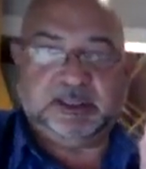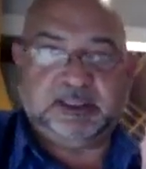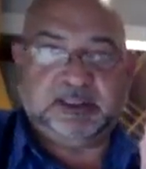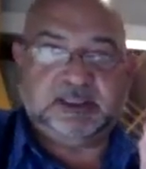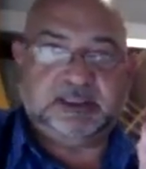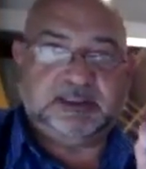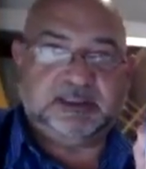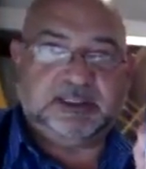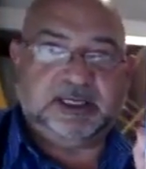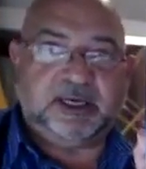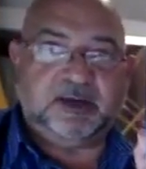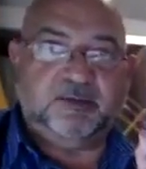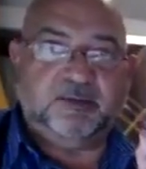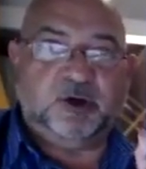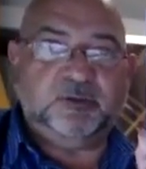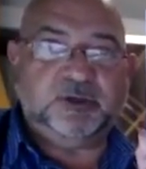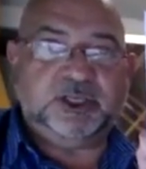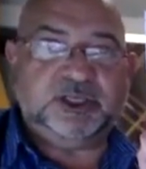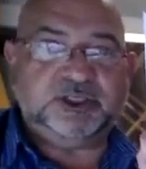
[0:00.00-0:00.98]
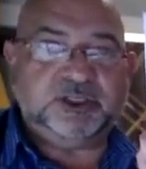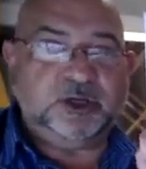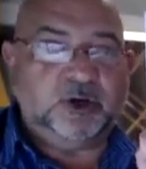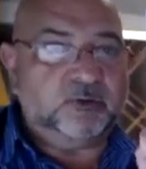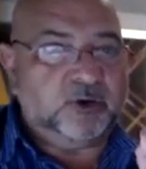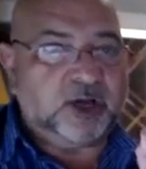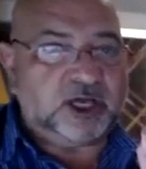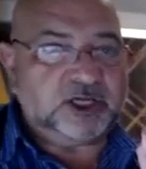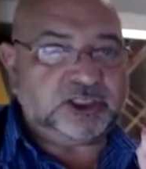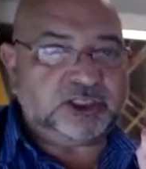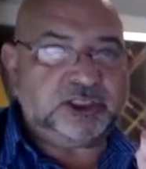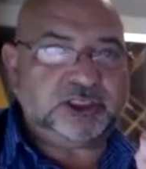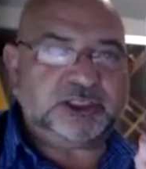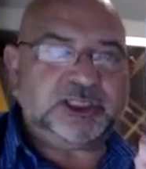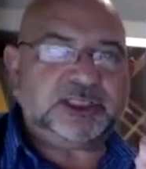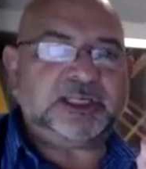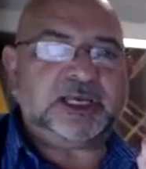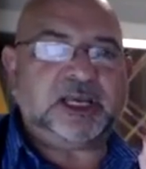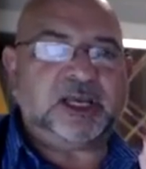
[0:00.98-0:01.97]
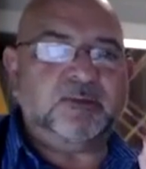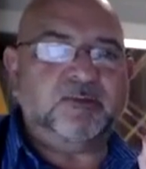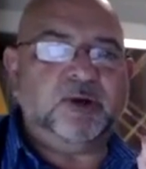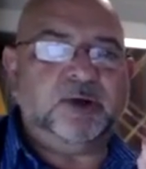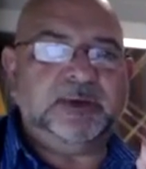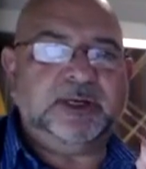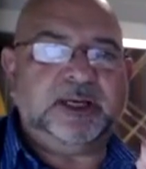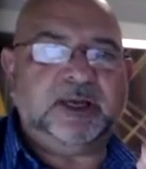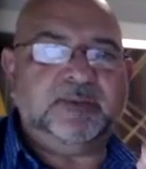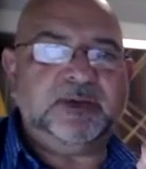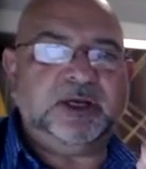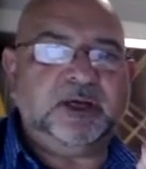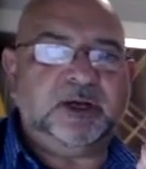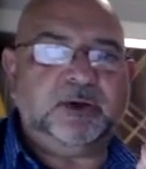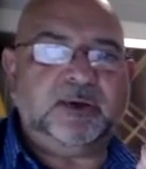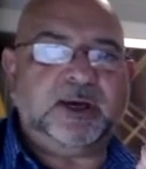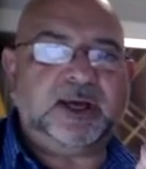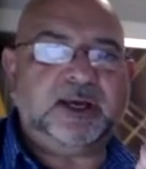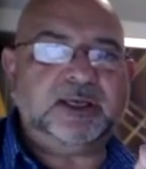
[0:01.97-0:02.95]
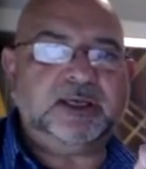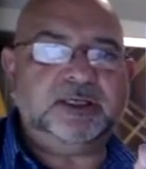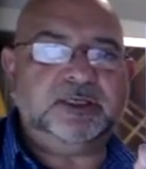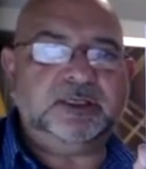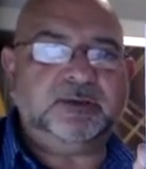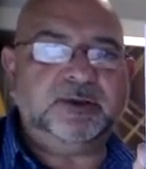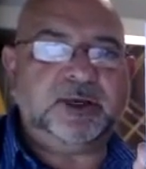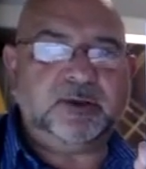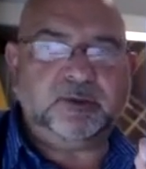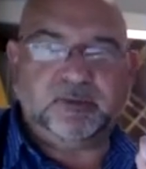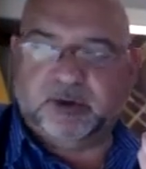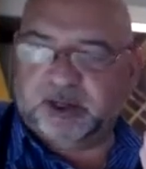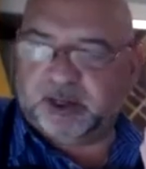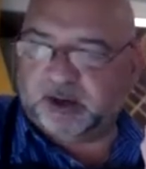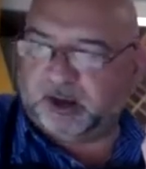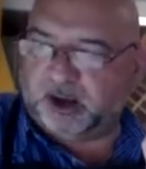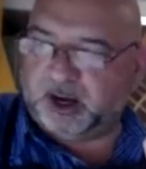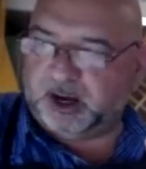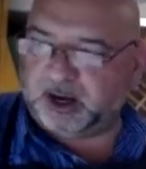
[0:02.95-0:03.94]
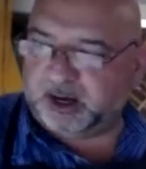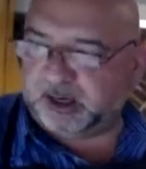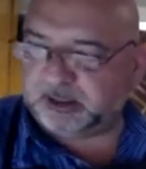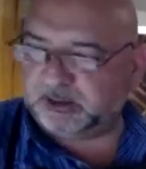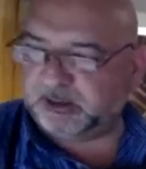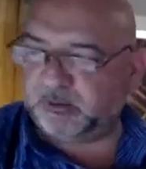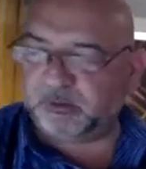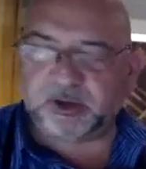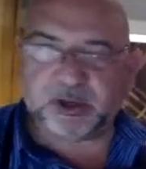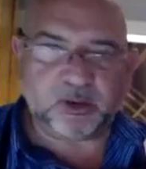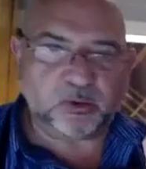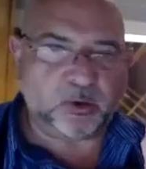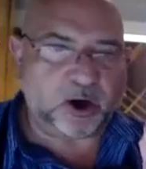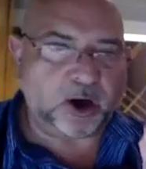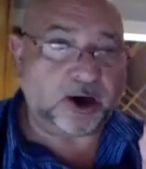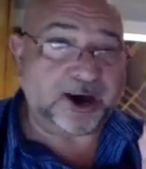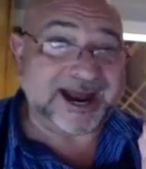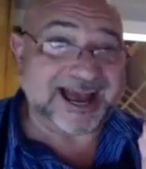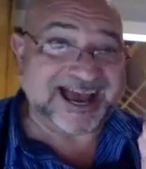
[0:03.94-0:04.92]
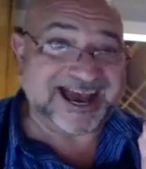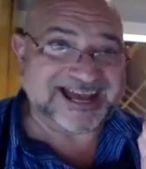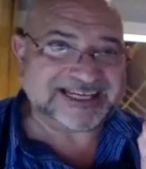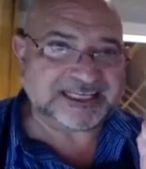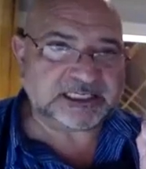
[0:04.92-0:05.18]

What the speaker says: Take a moment. There's no rush. Just take a moment and let me know how you're doing, where you are at.